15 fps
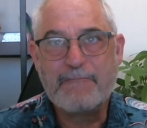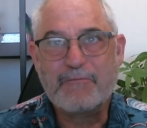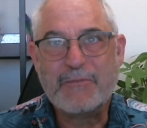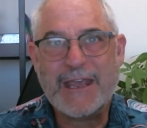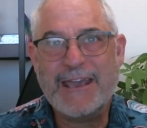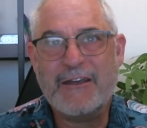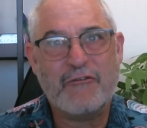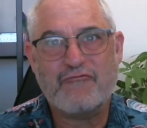
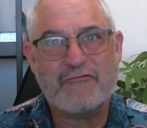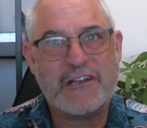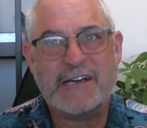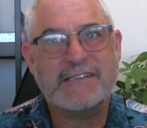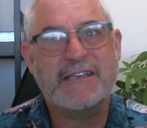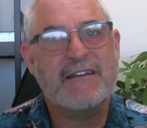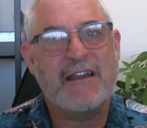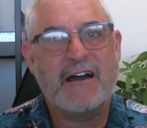it
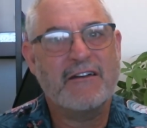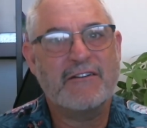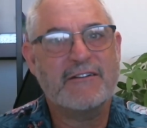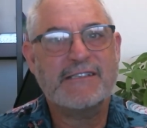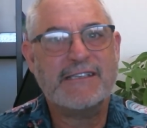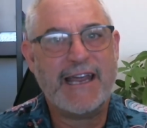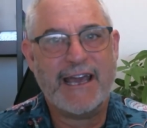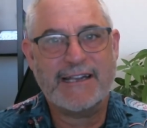doesn't
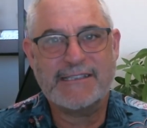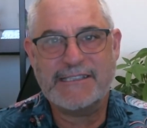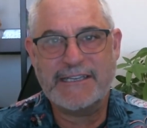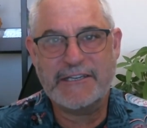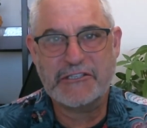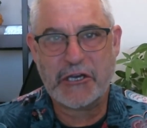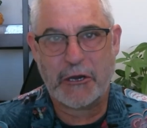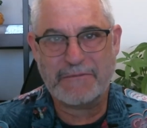understand C#
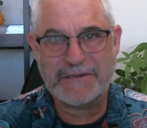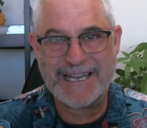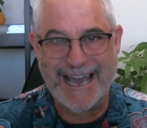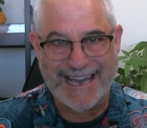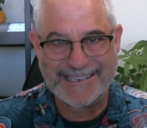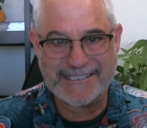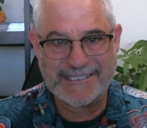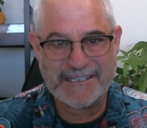
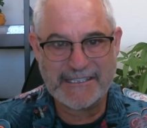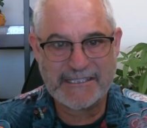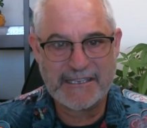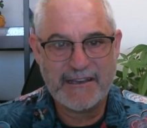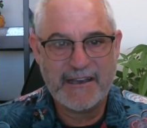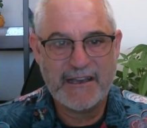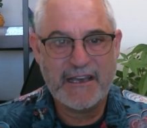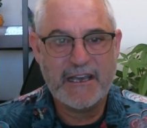tasks.
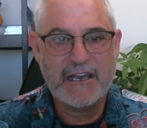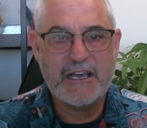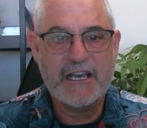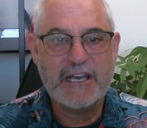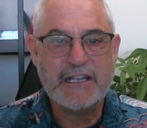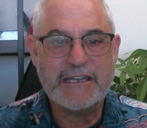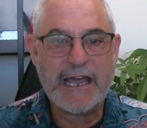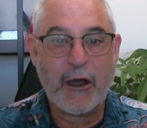
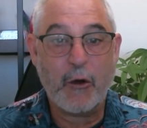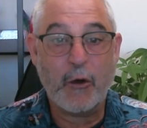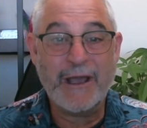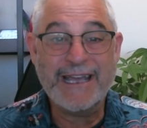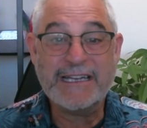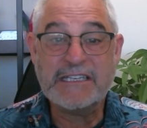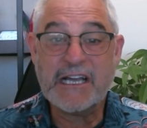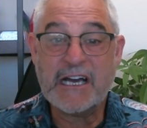Now,
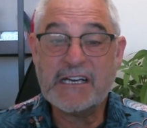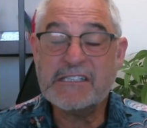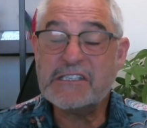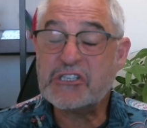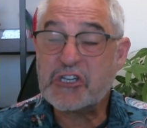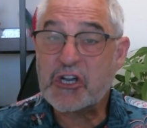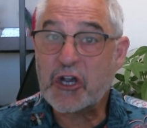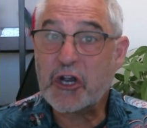it does
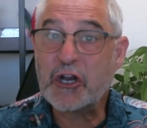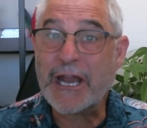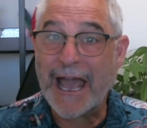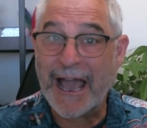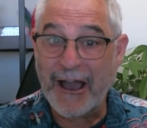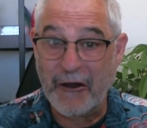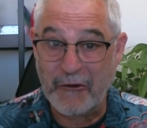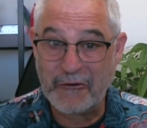turn
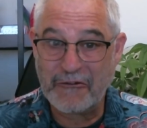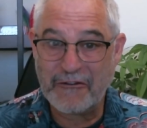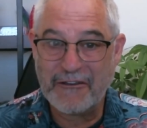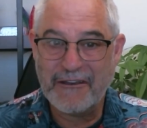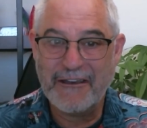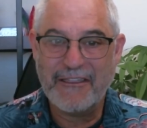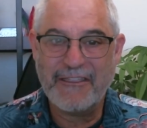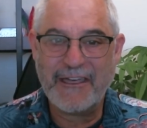out
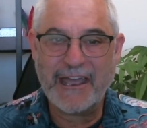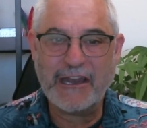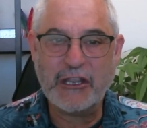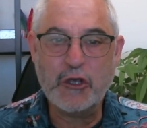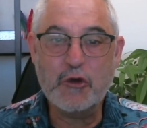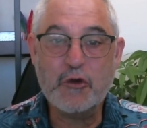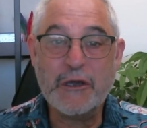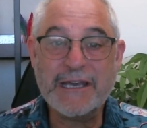that
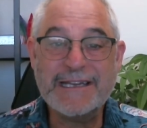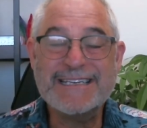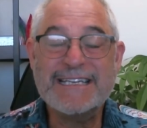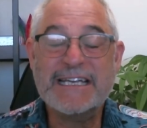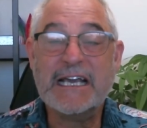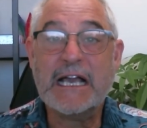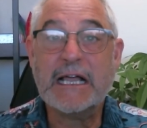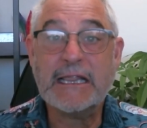you can
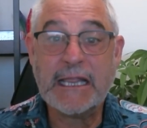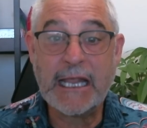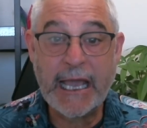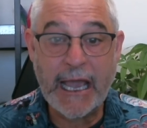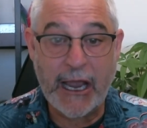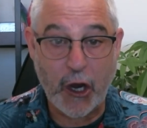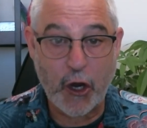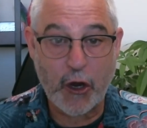
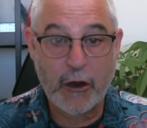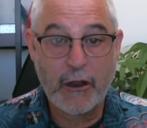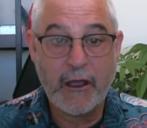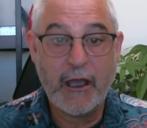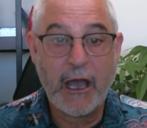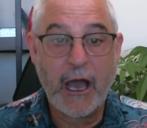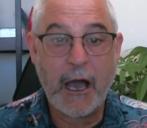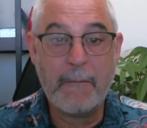declare
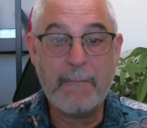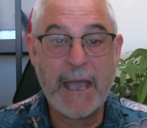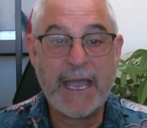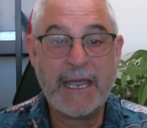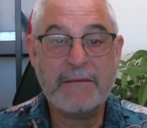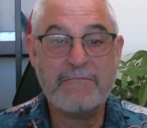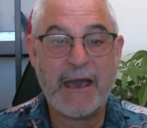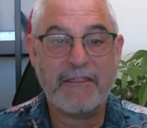a
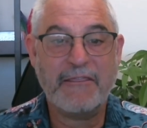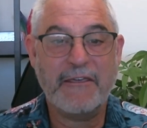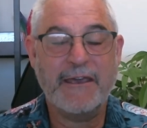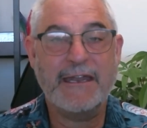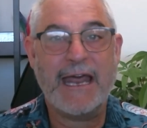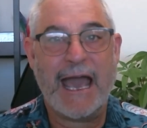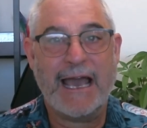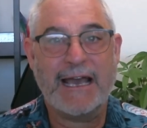main
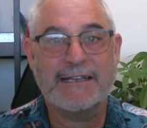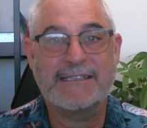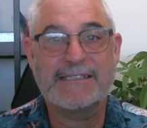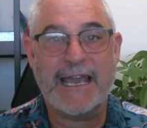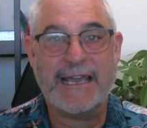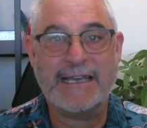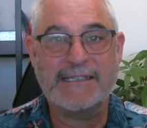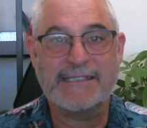method as
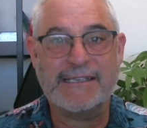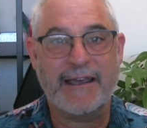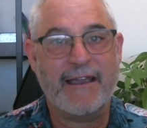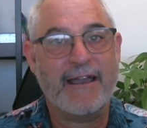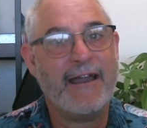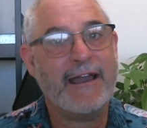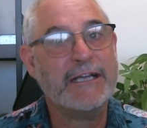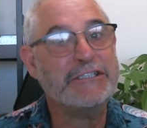async.
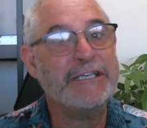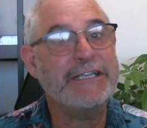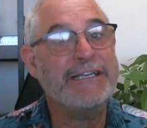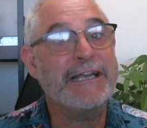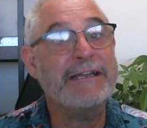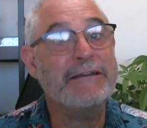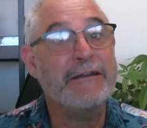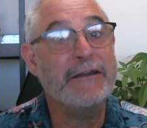I actually
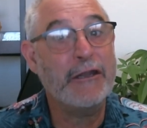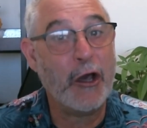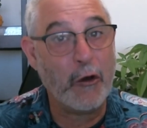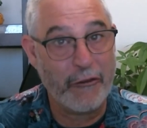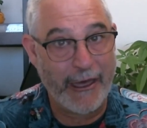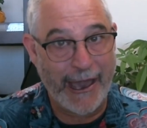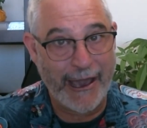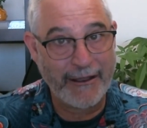didn't know
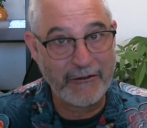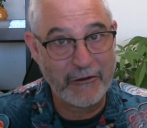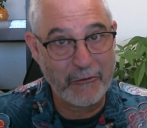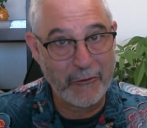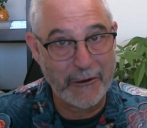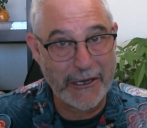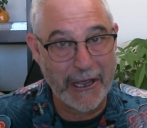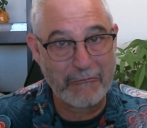that
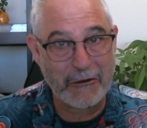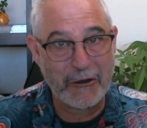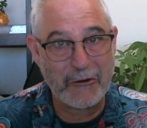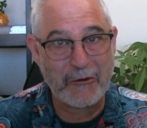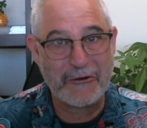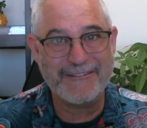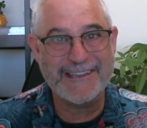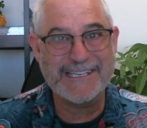when I
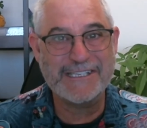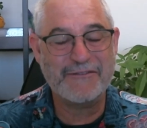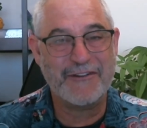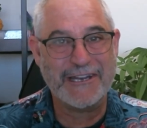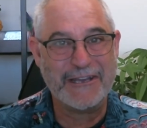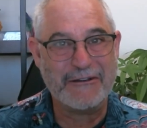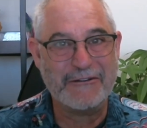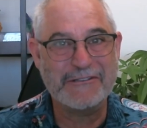recorded these
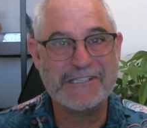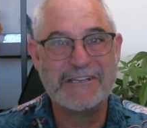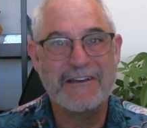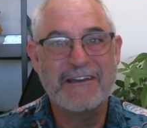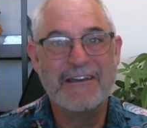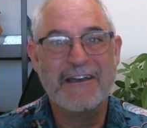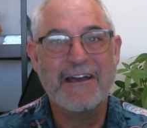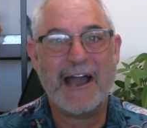videos.
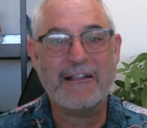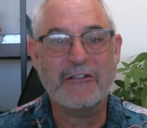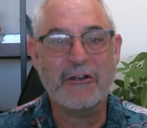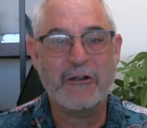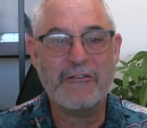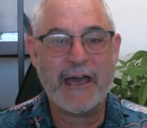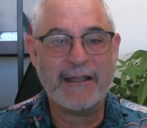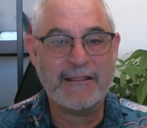I
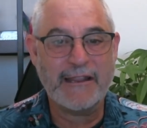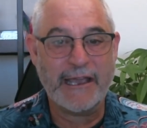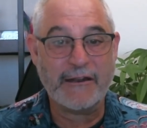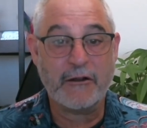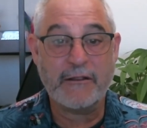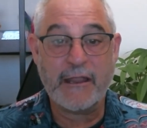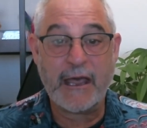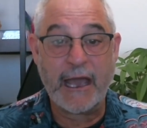learned that later,
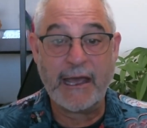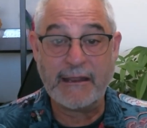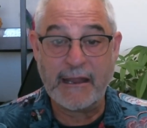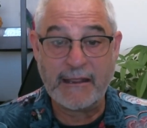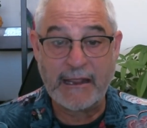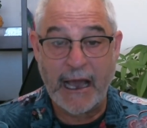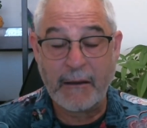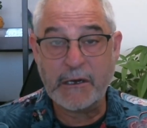
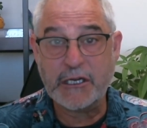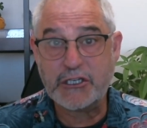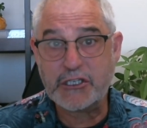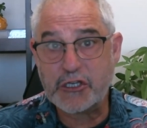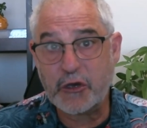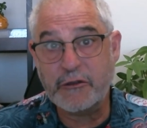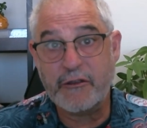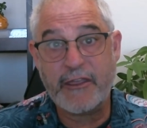and I'm going to
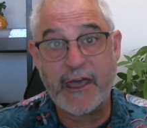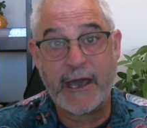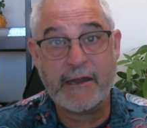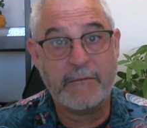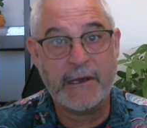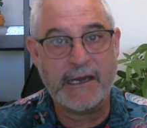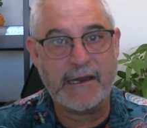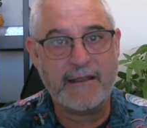show you that in a
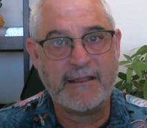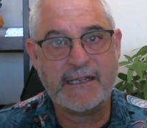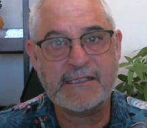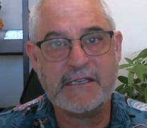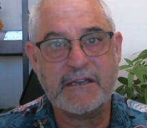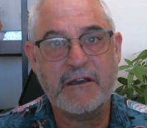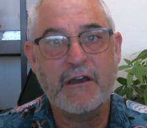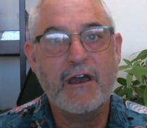minute. That's
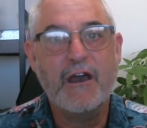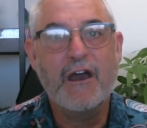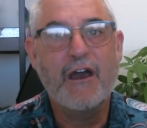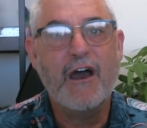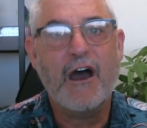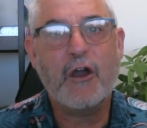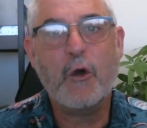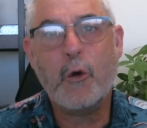a
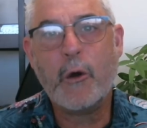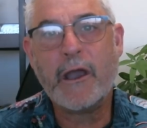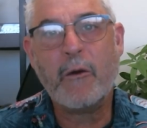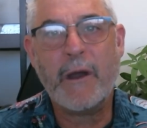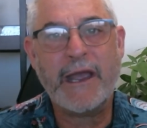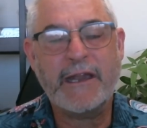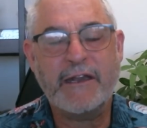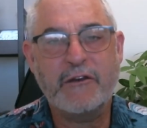quick
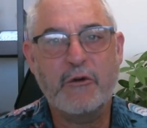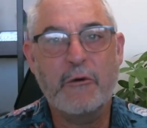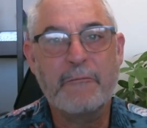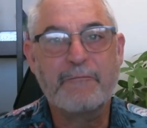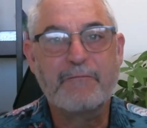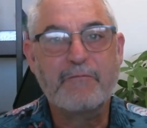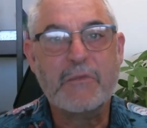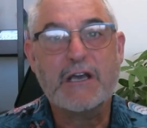way to
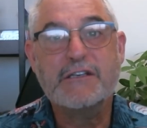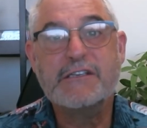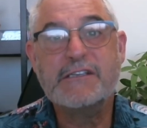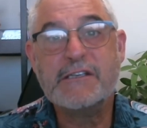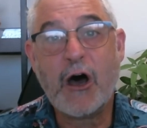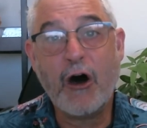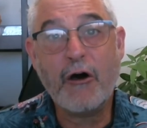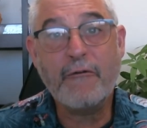
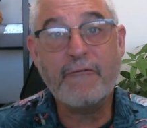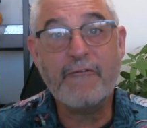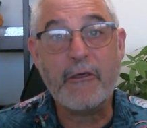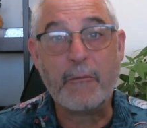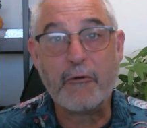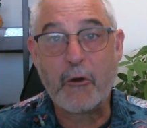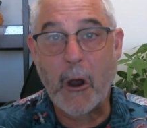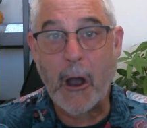solve the
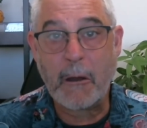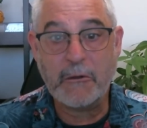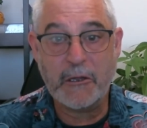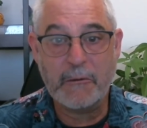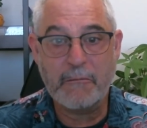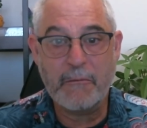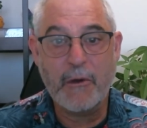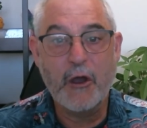
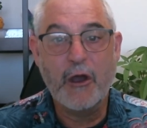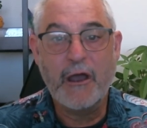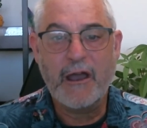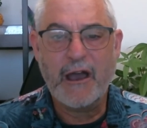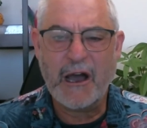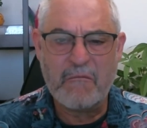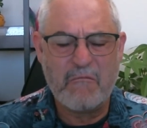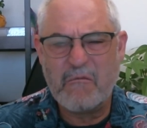problem
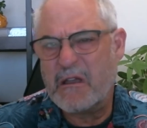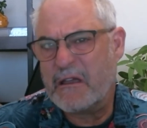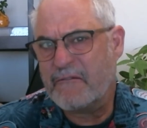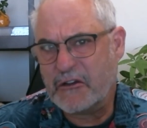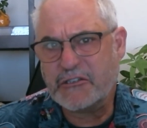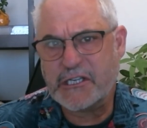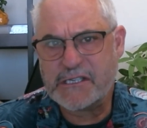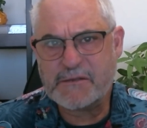if
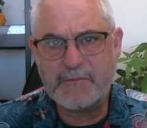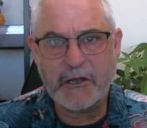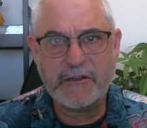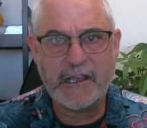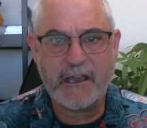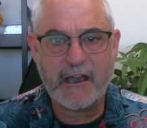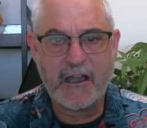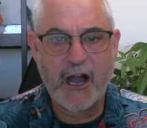you're just
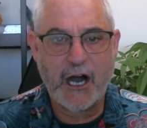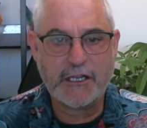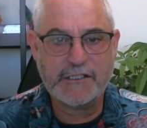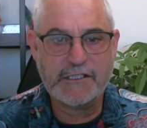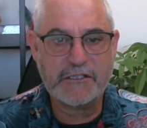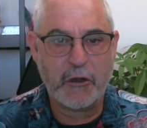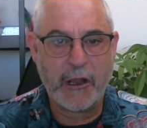building a console